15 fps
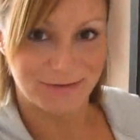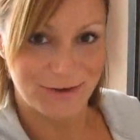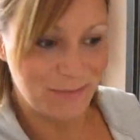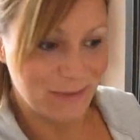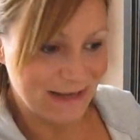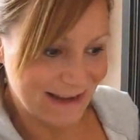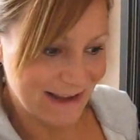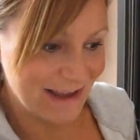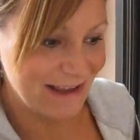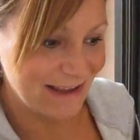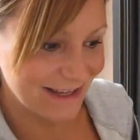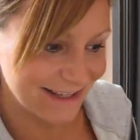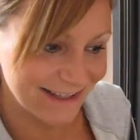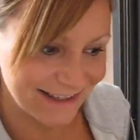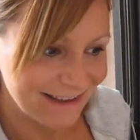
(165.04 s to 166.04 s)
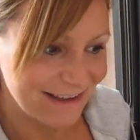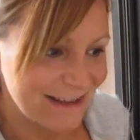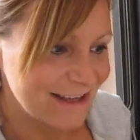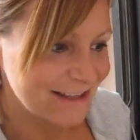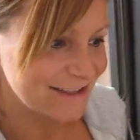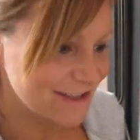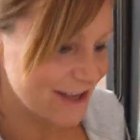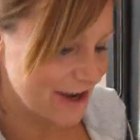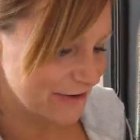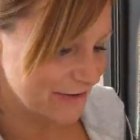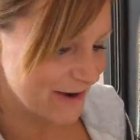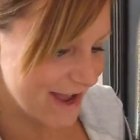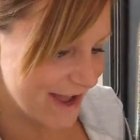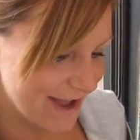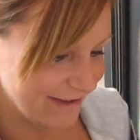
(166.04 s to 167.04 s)
the room in it. So
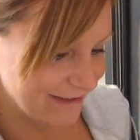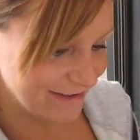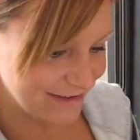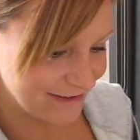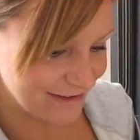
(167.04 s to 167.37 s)
uh,